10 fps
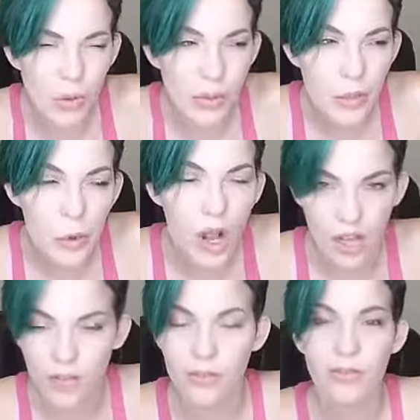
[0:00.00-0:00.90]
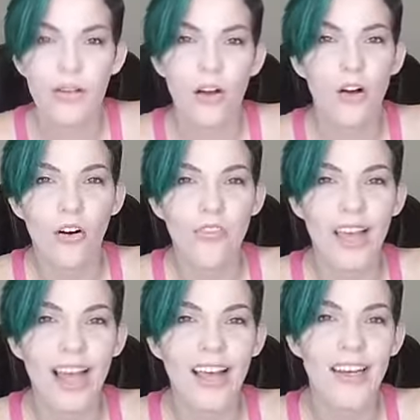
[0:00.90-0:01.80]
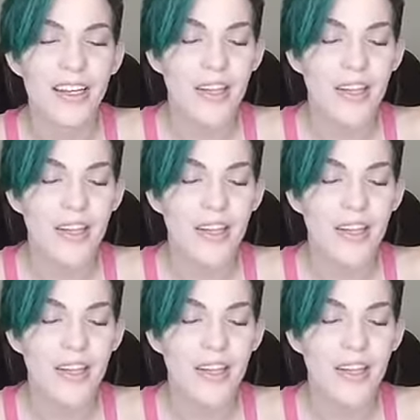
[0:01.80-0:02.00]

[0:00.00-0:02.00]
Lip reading: what we want, and all that.